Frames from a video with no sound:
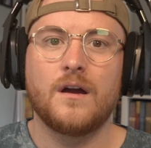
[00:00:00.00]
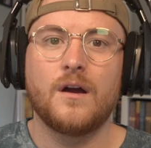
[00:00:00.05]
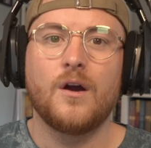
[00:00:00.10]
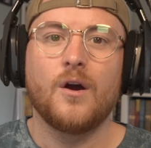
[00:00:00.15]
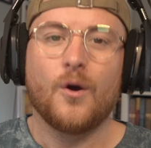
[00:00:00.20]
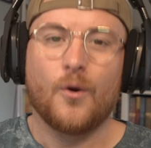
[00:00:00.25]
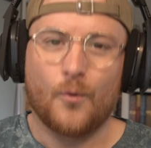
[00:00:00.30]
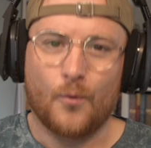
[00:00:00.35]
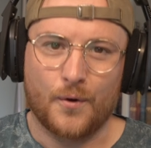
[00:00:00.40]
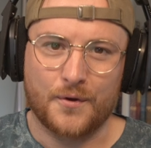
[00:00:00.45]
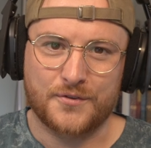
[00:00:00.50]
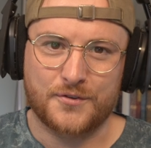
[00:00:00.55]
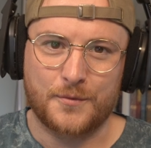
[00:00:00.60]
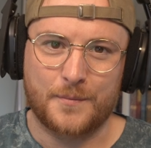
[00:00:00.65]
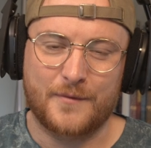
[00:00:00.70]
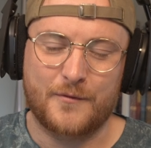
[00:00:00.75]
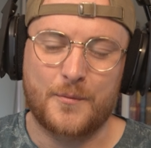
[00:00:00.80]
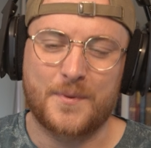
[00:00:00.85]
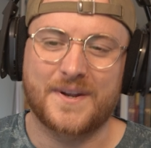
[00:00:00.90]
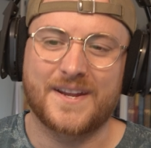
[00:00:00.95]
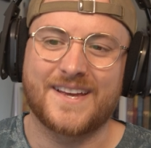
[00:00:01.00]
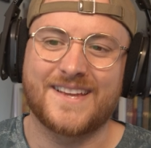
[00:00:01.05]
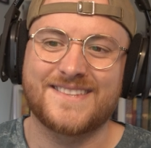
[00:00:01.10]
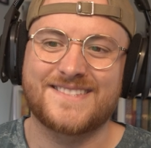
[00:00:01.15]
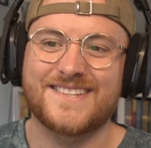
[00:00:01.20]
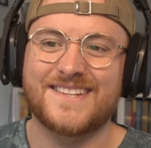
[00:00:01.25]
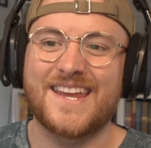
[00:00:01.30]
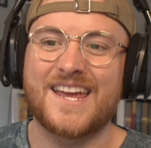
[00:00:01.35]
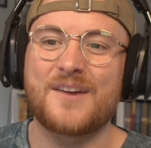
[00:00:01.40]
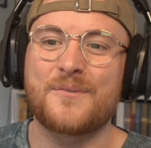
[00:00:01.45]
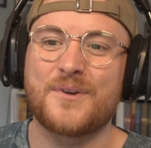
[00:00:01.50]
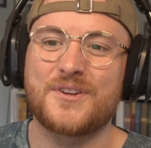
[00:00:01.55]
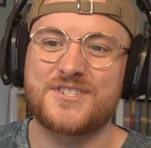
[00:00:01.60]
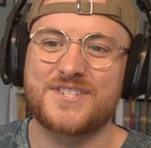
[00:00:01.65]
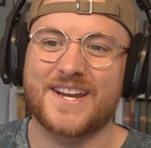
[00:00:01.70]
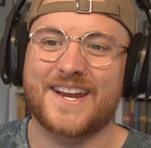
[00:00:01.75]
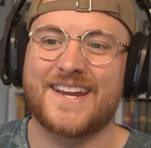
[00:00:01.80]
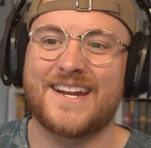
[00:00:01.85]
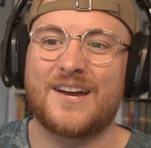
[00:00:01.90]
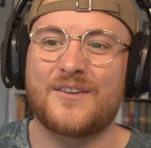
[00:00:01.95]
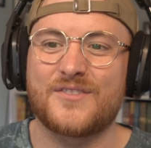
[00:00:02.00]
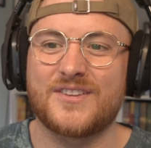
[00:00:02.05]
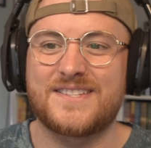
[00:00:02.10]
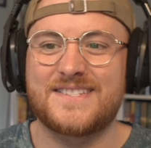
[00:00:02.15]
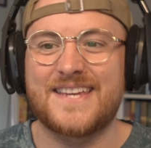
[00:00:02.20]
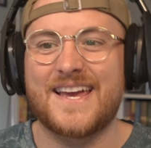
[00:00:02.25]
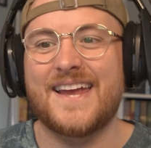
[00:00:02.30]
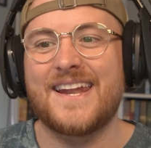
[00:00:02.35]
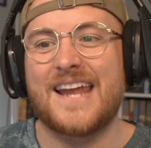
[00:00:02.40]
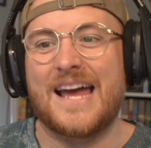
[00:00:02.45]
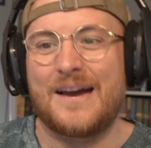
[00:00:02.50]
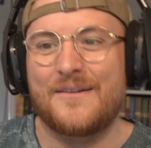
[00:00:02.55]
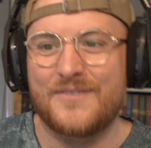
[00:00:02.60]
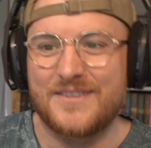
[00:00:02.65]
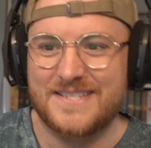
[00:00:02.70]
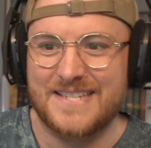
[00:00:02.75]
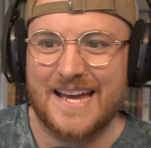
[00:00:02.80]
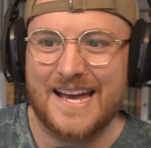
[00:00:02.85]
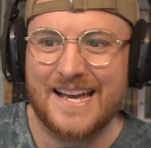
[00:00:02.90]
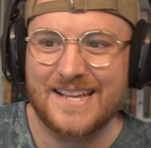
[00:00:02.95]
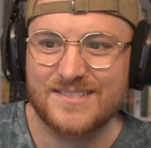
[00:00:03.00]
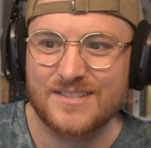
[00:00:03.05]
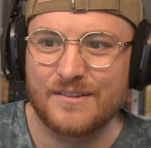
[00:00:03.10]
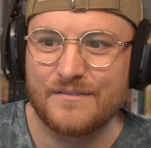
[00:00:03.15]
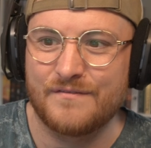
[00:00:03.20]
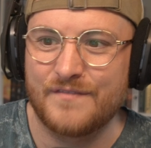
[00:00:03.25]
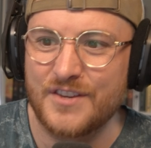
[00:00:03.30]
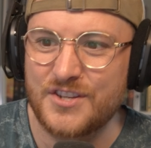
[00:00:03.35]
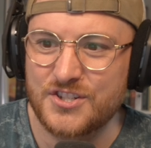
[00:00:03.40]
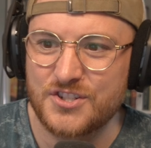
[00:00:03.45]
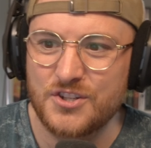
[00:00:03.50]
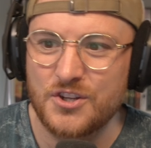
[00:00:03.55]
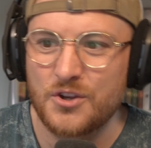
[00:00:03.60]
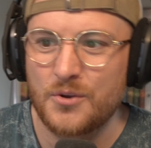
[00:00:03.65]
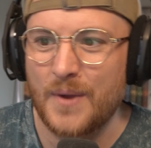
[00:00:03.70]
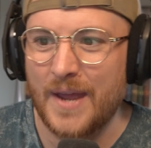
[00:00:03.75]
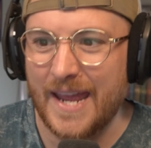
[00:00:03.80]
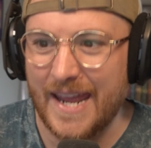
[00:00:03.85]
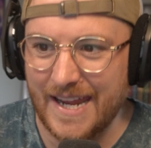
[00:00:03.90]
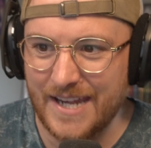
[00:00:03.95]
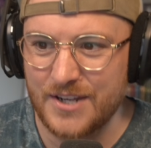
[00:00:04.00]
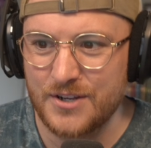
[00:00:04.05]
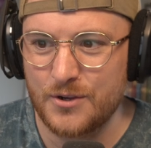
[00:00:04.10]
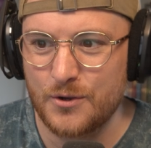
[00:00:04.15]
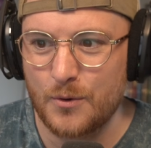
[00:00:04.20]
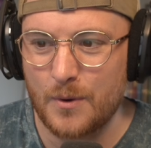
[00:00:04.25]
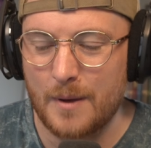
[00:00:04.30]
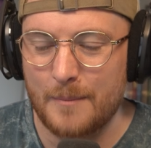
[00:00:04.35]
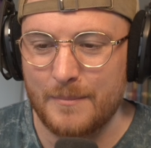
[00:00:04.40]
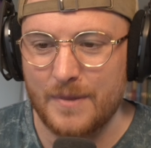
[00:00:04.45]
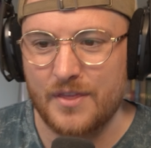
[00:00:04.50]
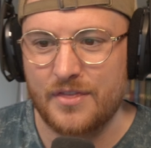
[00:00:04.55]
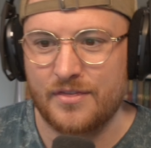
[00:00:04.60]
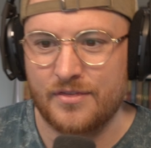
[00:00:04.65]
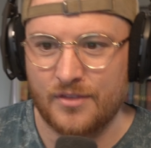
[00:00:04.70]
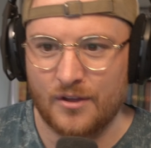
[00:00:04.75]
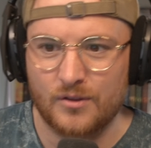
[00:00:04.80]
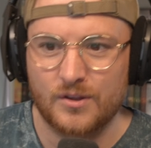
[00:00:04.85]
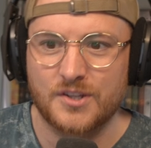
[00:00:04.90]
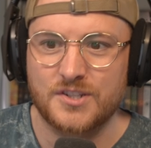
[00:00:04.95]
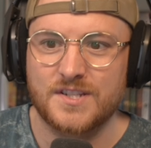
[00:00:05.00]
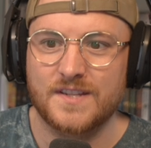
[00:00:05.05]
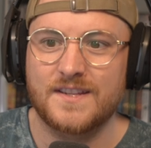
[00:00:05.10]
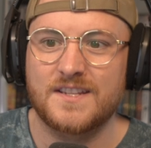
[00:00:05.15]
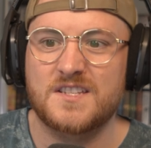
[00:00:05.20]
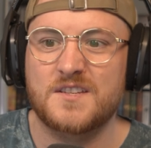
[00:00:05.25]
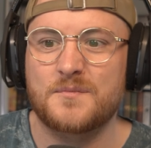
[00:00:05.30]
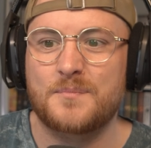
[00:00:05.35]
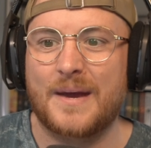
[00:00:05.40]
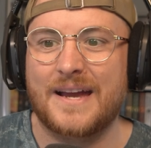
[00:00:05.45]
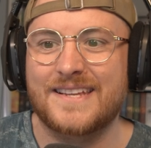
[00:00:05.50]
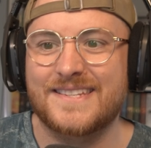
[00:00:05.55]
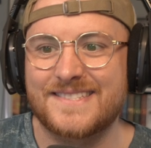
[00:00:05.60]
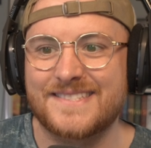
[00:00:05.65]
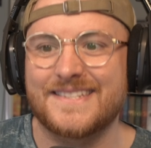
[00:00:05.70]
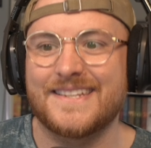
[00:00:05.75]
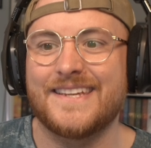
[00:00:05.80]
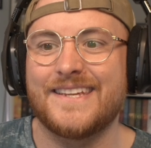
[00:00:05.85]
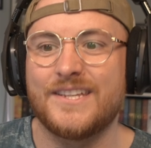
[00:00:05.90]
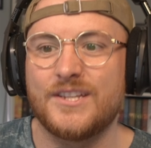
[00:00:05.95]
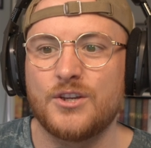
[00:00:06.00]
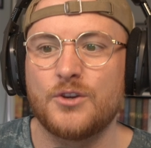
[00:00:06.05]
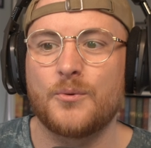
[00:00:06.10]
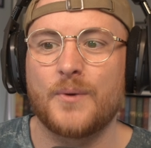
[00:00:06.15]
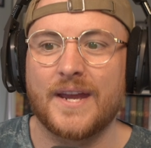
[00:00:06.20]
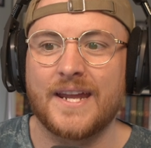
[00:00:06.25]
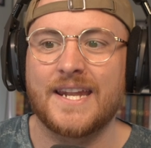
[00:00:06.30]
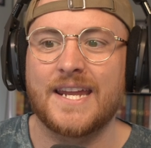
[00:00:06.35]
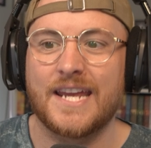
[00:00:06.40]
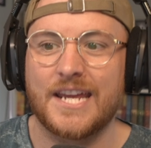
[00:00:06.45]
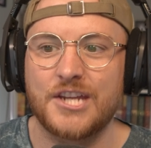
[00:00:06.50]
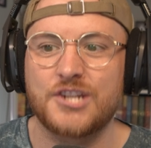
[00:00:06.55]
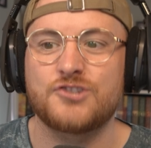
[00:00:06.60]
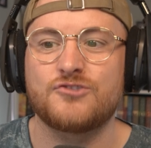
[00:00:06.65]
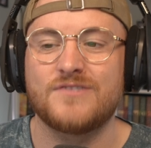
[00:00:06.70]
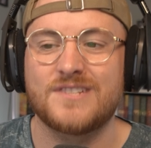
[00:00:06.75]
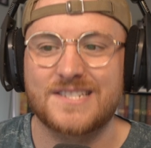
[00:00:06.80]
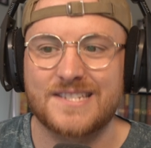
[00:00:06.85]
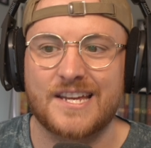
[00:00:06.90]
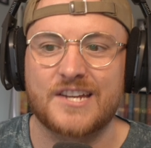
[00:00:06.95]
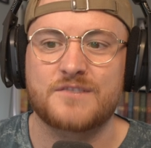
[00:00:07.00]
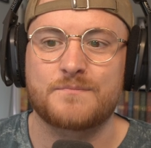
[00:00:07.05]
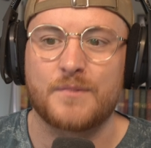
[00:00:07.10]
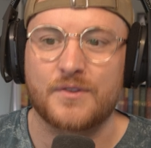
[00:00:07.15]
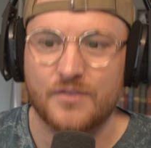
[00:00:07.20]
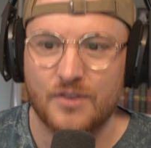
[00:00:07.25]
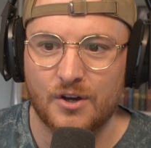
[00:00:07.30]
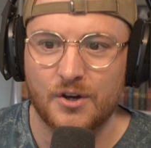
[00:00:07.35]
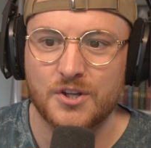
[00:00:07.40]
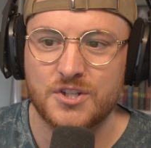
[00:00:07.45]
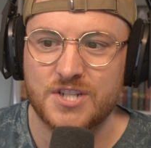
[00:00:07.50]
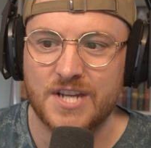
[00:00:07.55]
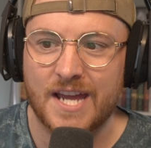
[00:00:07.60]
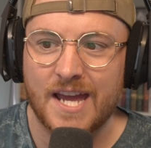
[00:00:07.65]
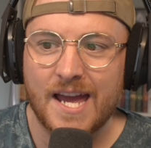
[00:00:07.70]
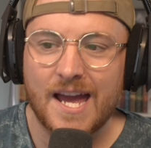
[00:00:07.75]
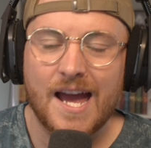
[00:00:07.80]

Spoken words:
What's up, everybody? And today we're checking out the 10 avatars of Vishnu Hindu mythology. This is by CU in History/Mythology.